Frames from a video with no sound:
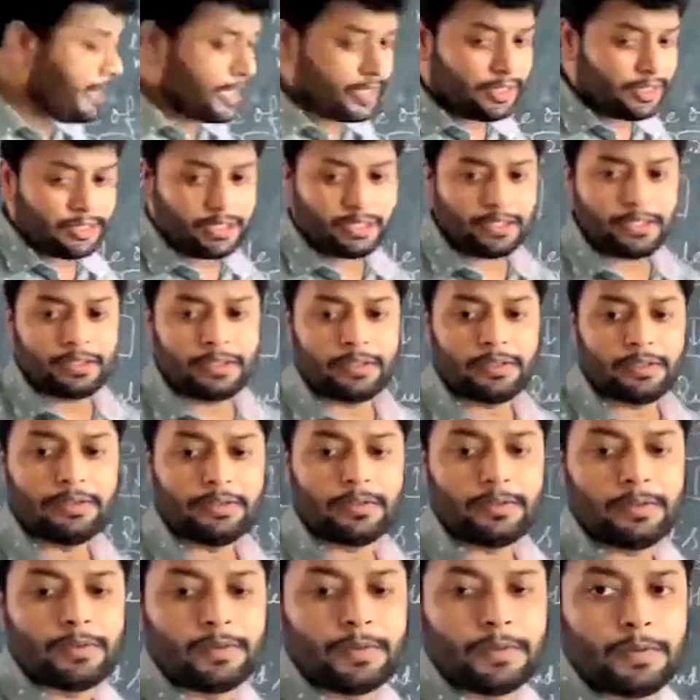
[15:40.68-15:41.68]
with
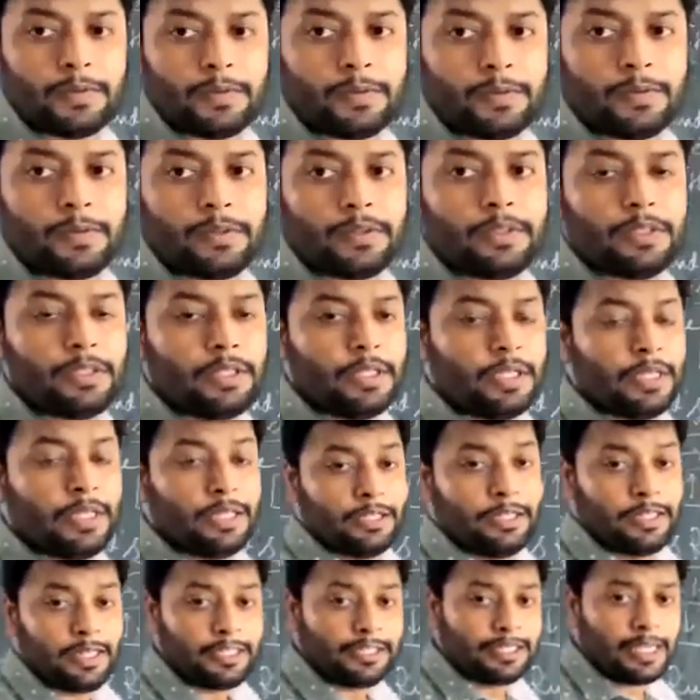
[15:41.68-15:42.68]

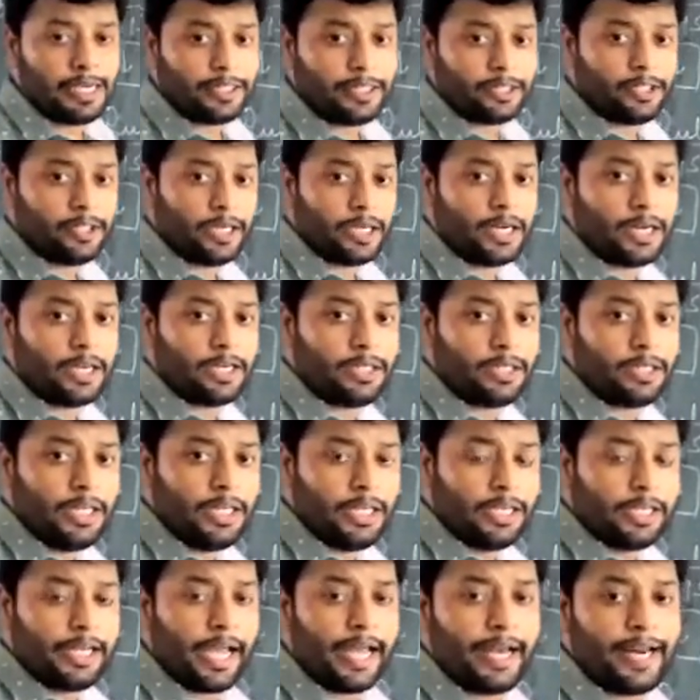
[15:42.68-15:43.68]
this
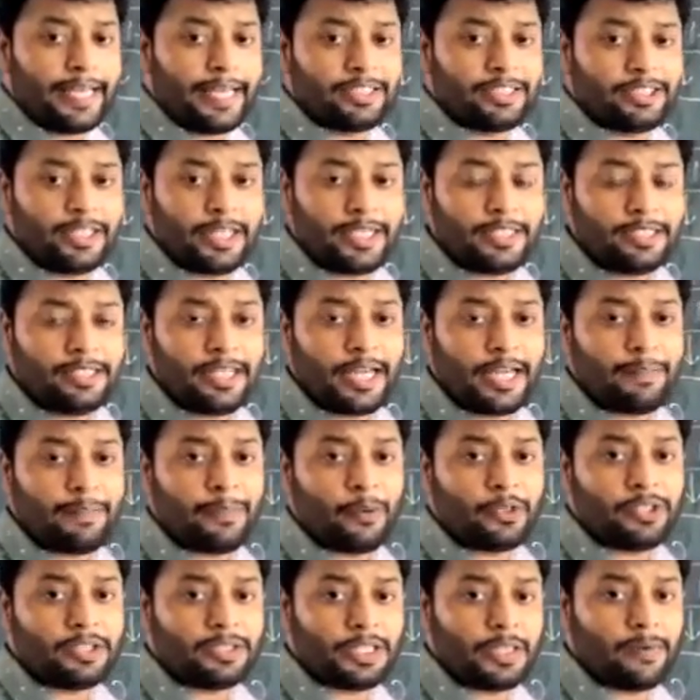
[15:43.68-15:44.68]
electron can exchange their
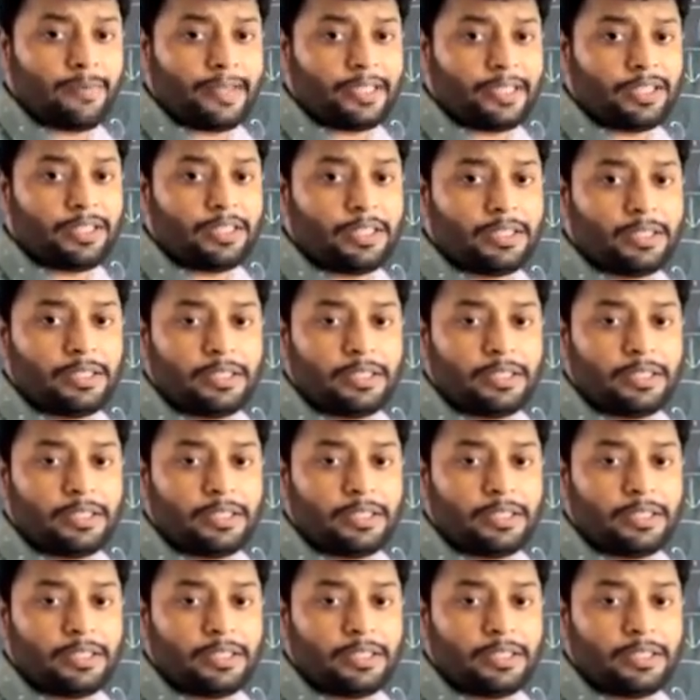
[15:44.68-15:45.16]
position with.